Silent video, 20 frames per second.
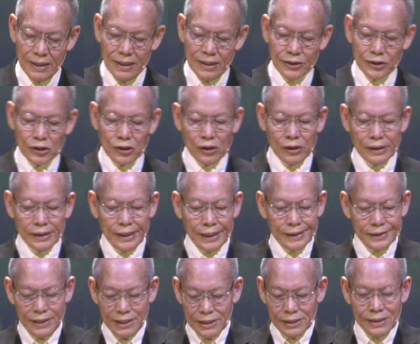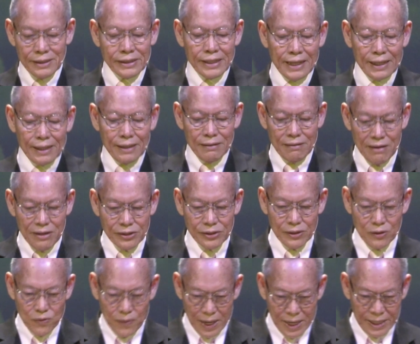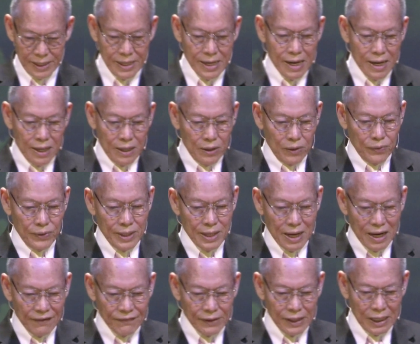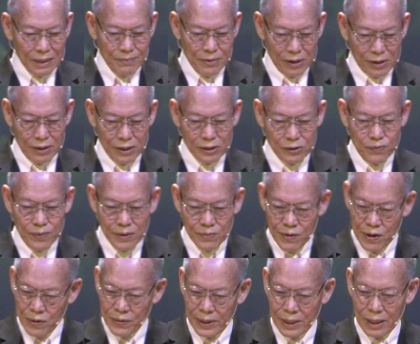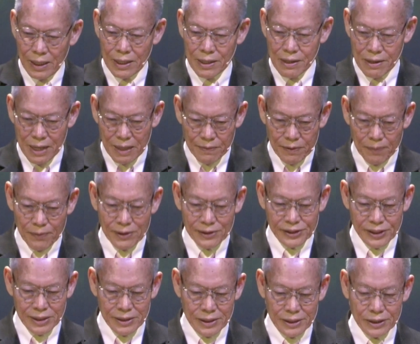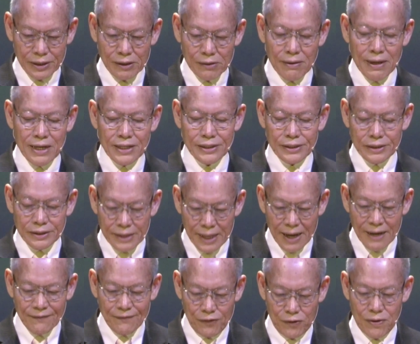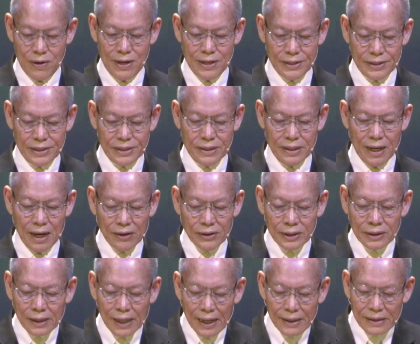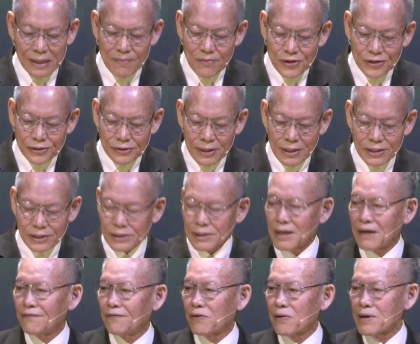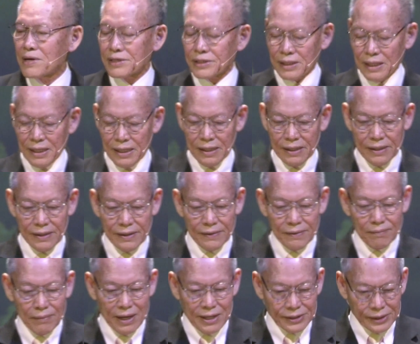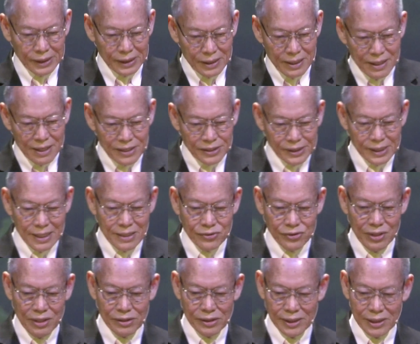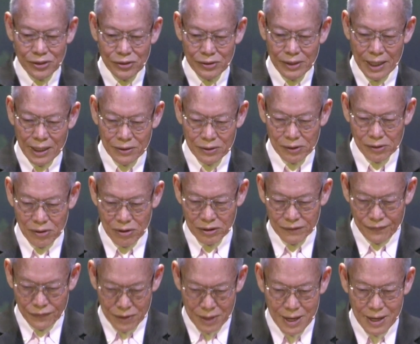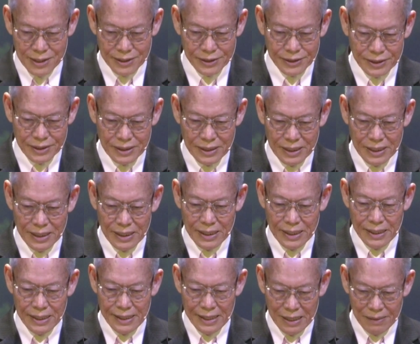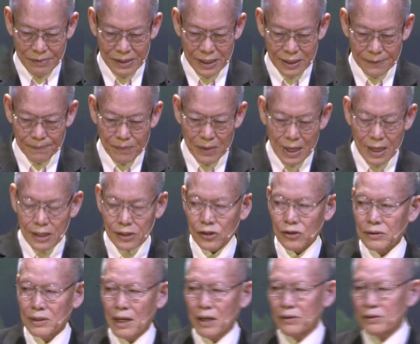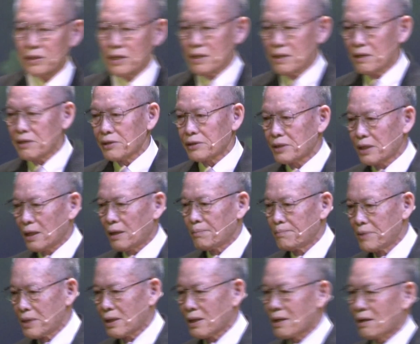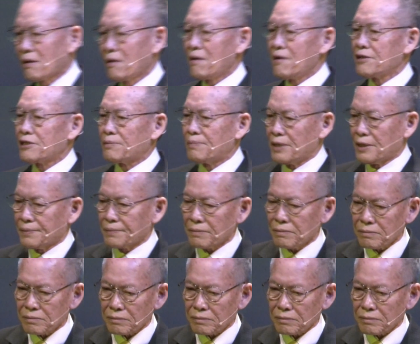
So uh, this is the second reason why we love God, because when we were unlovable sinners, Christ died for us. How did God demonstrate His love for us? By sending His Son, Jesus, to die on the cross for us. Amen. So now here is the big encouragement.